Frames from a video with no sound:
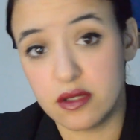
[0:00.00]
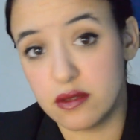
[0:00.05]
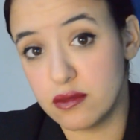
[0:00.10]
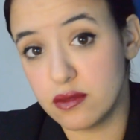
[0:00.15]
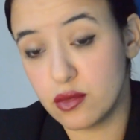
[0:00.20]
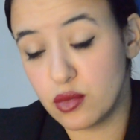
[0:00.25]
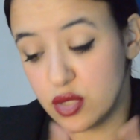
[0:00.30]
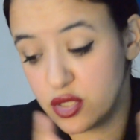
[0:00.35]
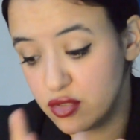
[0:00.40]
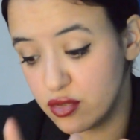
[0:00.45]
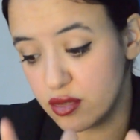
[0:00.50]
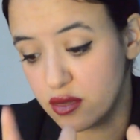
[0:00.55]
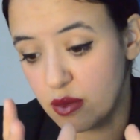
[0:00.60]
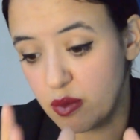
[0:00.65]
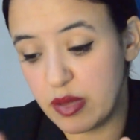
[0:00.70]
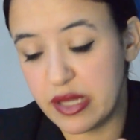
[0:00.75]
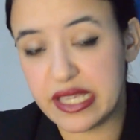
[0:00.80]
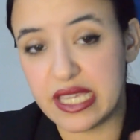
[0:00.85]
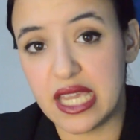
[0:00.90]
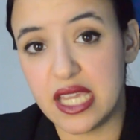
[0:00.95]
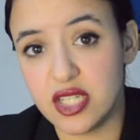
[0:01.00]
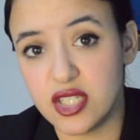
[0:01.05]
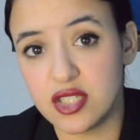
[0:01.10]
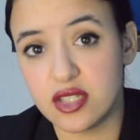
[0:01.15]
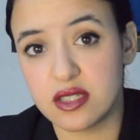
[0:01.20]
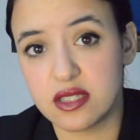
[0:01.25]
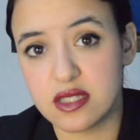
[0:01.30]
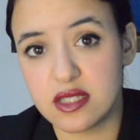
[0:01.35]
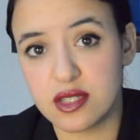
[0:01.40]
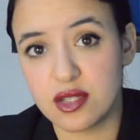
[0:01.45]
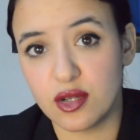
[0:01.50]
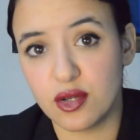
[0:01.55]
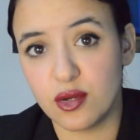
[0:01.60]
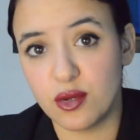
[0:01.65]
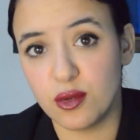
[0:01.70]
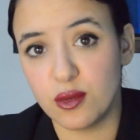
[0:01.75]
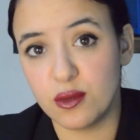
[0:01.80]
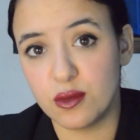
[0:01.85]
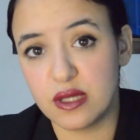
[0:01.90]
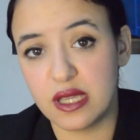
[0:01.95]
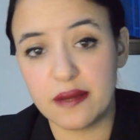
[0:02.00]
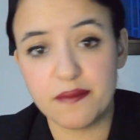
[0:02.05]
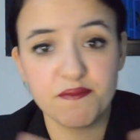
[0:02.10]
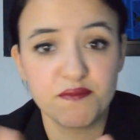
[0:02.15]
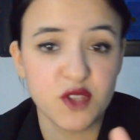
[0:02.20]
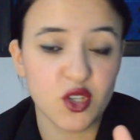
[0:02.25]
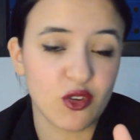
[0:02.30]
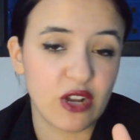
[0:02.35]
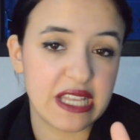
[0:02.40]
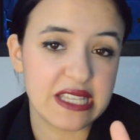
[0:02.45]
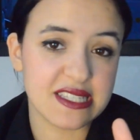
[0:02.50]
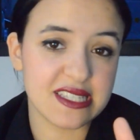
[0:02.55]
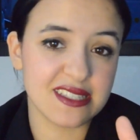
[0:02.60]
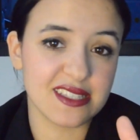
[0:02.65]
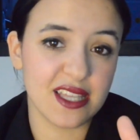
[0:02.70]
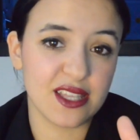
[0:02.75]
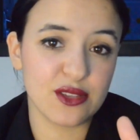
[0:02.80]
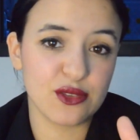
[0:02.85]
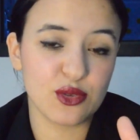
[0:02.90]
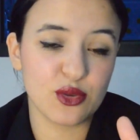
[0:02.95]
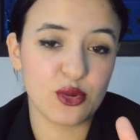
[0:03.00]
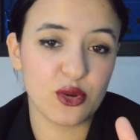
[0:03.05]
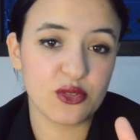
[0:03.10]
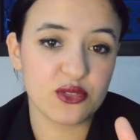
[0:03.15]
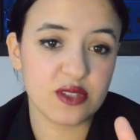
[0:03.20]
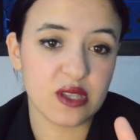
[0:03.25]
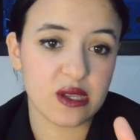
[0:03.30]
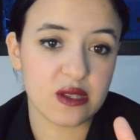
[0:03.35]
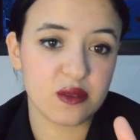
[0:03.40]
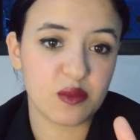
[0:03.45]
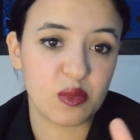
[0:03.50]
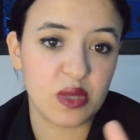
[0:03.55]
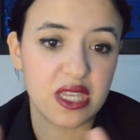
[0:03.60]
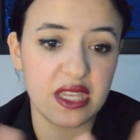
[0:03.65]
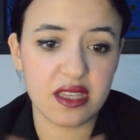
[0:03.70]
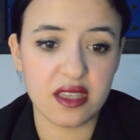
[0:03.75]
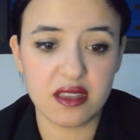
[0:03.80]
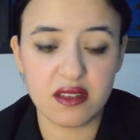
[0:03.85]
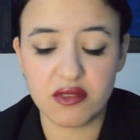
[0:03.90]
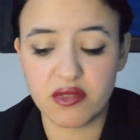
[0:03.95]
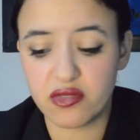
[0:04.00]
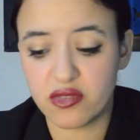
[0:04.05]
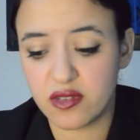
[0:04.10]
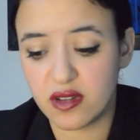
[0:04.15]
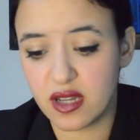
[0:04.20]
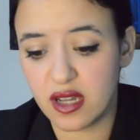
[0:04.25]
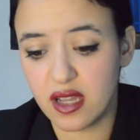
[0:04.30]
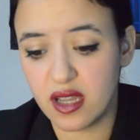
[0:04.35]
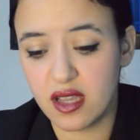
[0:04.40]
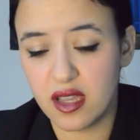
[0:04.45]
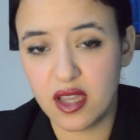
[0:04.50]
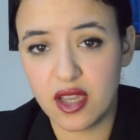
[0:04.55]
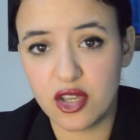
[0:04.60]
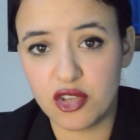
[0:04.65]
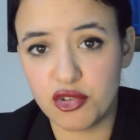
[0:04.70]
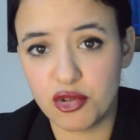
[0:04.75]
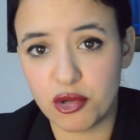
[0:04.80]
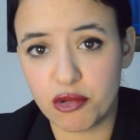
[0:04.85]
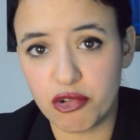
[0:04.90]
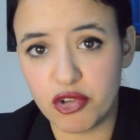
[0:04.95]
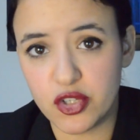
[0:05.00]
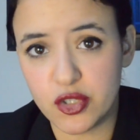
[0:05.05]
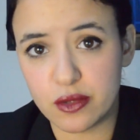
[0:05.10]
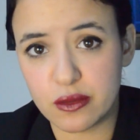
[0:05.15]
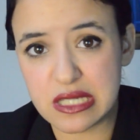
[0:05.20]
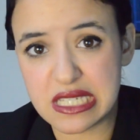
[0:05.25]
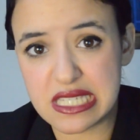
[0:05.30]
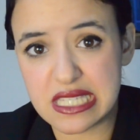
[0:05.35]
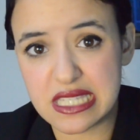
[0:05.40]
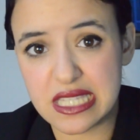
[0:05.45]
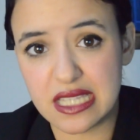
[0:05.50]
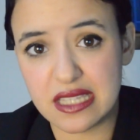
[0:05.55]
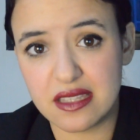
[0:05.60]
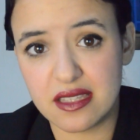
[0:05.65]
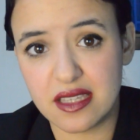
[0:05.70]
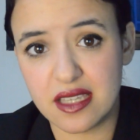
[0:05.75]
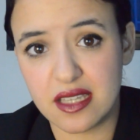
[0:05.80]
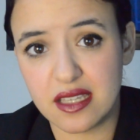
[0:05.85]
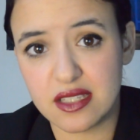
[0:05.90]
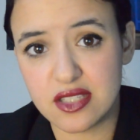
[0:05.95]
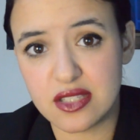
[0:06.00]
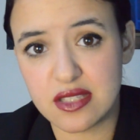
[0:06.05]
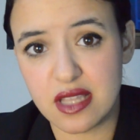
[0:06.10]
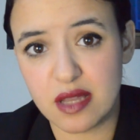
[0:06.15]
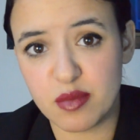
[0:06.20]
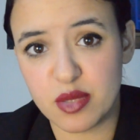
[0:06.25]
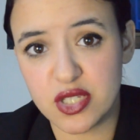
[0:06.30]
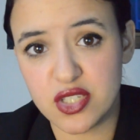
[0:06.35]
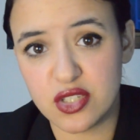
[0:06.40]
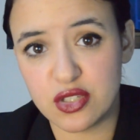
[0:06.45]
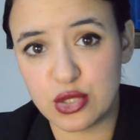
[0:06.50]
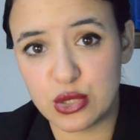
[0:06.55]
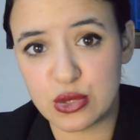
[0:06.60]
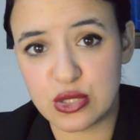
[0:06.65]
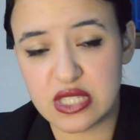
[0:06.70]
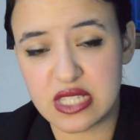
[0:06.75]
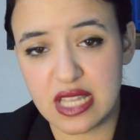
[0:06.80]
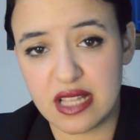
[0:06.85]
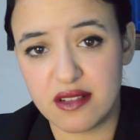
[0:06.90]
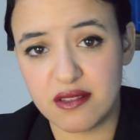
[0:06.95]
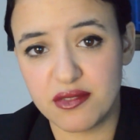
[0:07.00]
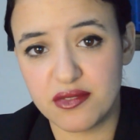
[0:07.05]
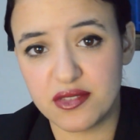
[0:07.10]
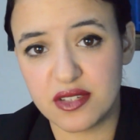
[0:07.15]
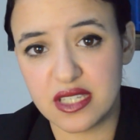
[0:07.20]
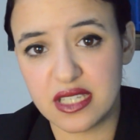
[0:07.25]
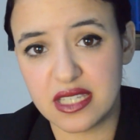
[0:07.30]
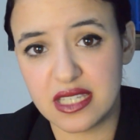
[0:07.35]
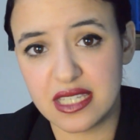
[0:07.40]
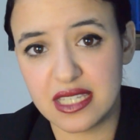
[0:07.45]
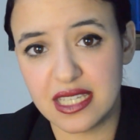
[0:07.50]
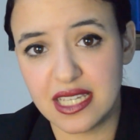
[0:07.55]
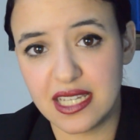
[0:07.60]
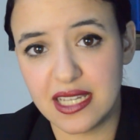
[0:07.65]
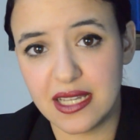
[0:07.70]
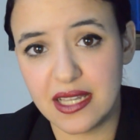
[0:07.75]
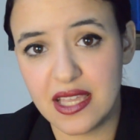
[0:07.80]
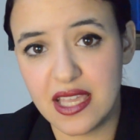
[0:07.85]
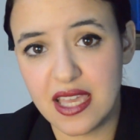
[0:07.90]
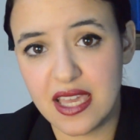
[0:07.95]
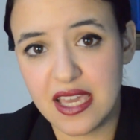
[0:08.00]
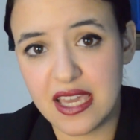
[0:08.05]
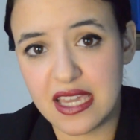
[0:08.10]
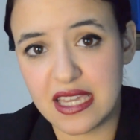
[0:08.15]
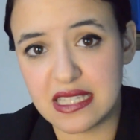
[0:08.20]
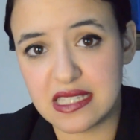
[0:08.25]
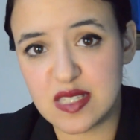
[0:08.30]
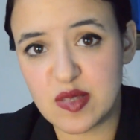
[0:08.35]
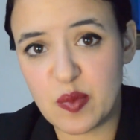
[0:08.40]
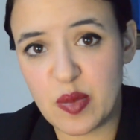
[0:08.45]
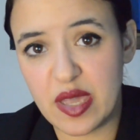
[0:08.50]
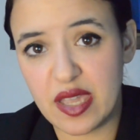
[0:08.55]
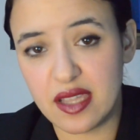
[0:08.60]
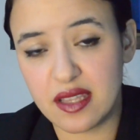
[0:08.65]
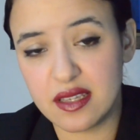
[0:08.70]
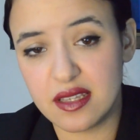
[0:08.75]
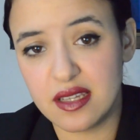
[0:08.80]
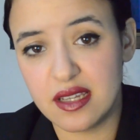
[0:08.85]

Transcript: with your application. So yeah, don't hesitate to contact me if you're interested in establishing yourself in Spain.